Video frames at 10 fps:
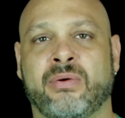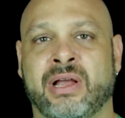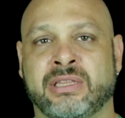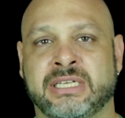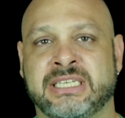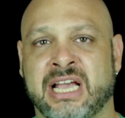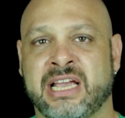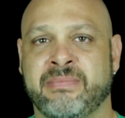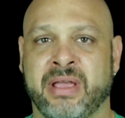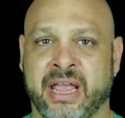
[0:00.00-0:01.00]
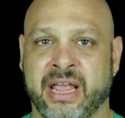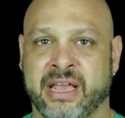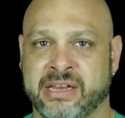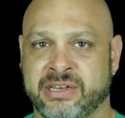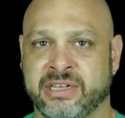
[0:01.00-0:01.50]
around this time.
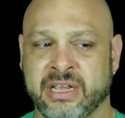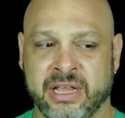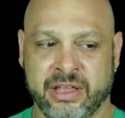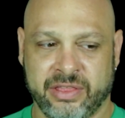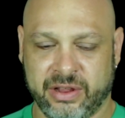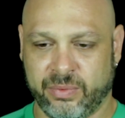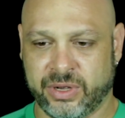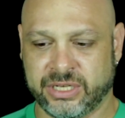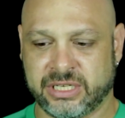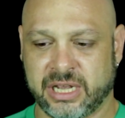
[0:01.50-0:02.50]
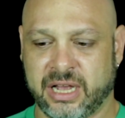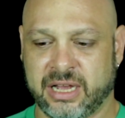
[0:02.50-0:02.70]
And there was,